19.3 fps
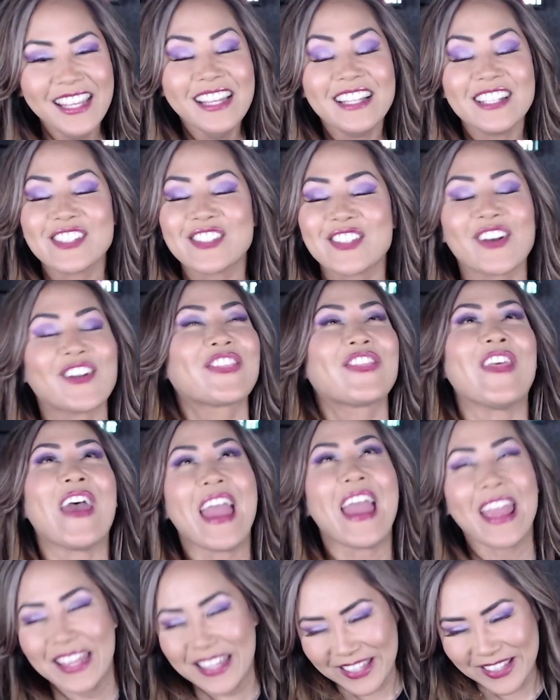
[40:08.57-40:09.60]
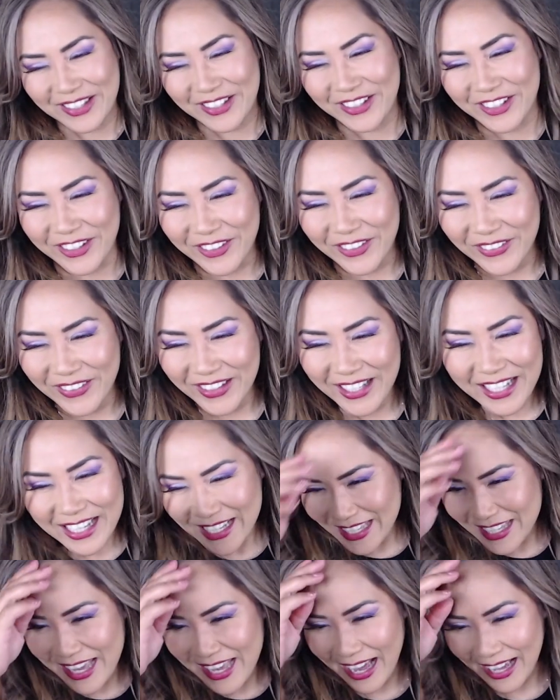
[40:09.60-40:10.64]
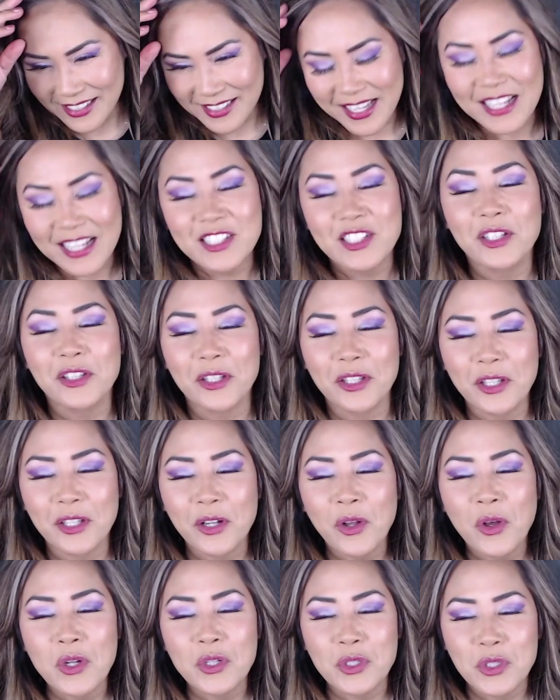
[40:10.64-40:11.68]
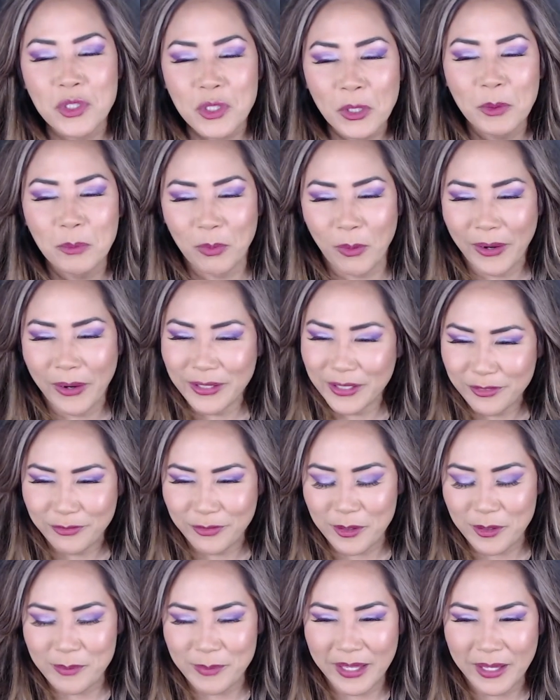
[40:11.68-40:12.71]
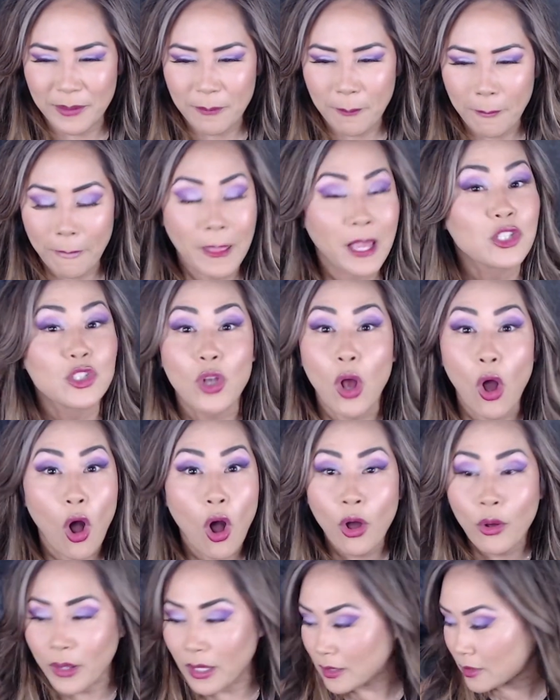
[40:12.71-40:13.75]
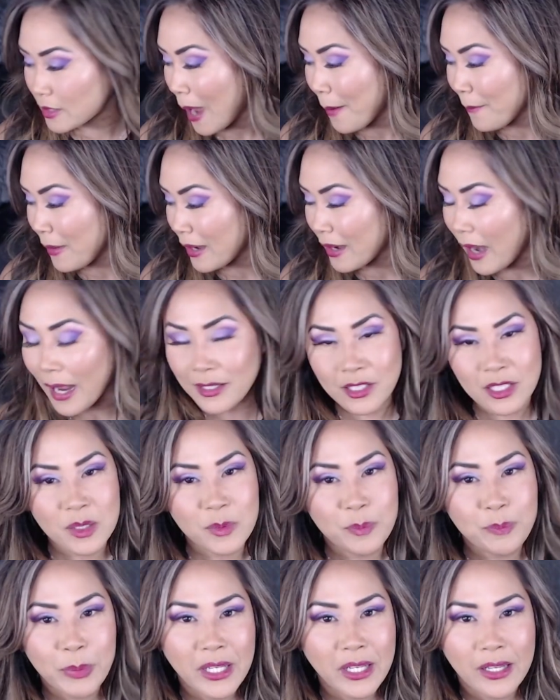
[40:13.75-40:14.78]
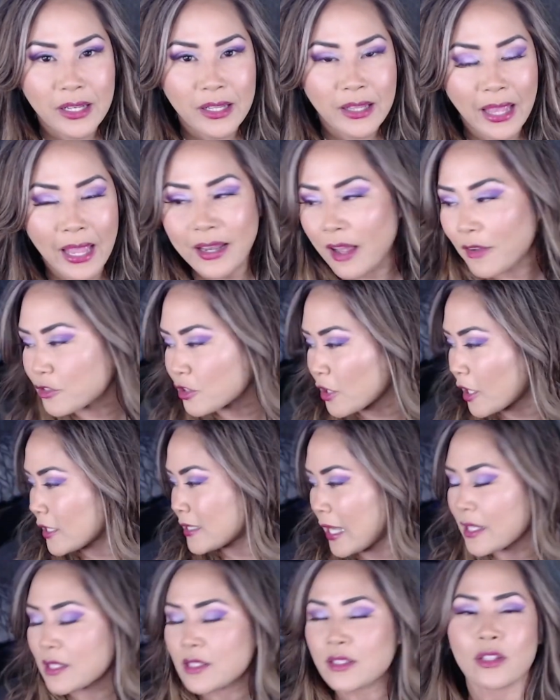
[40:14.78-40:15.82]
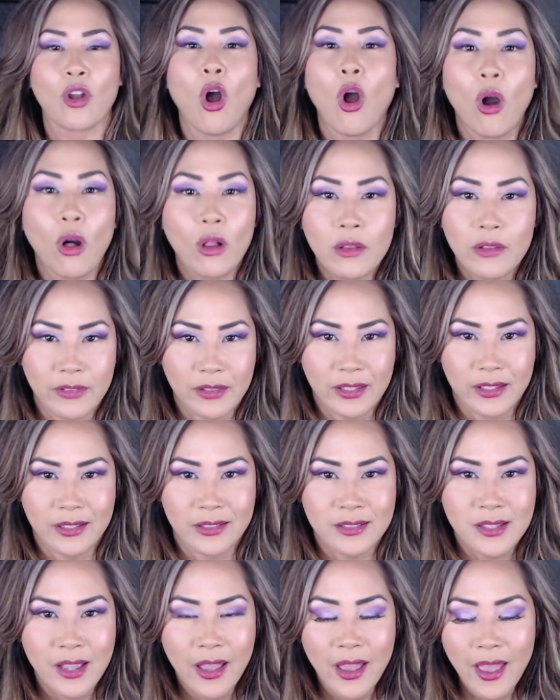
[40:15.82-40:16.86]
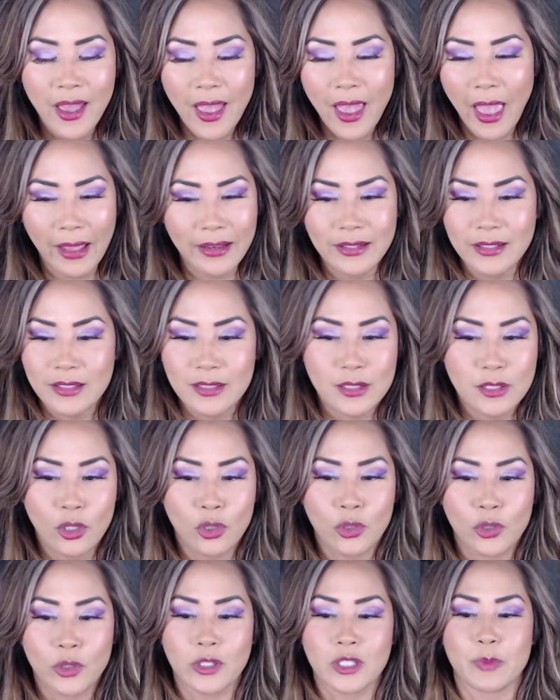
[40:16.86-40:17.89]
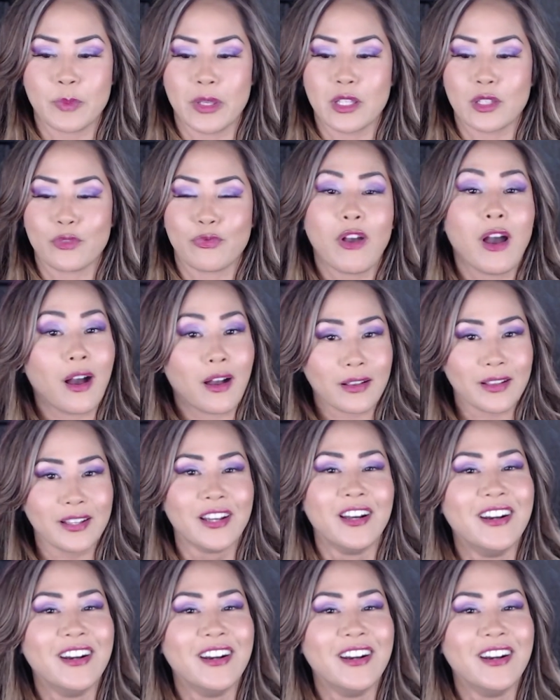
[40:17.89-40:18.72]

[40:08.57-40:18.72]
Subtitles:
So thank you. Yes, it's a little too breaded for me. I mean, I just bit it again after I tasted all of these, and it's still crispy as fuck.